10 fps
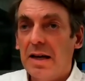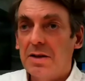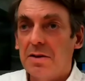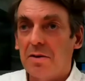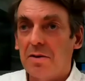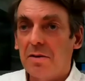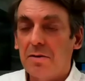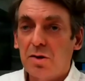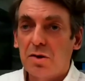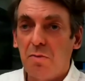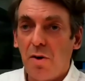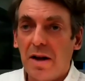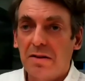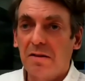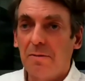to
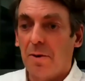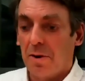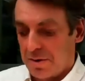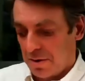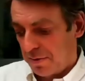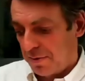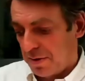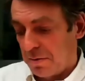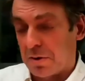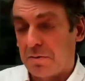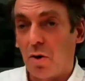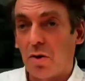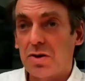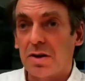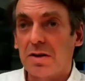spread the word of what
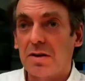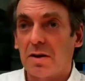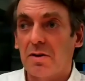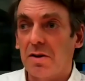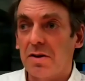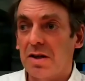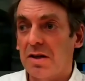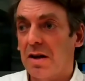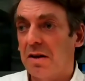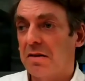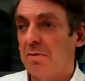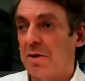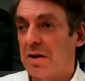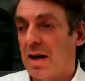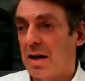blockchain technology does, what
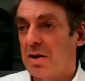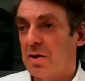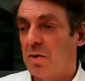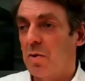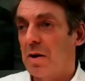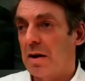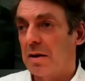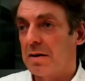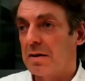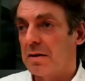it can do, and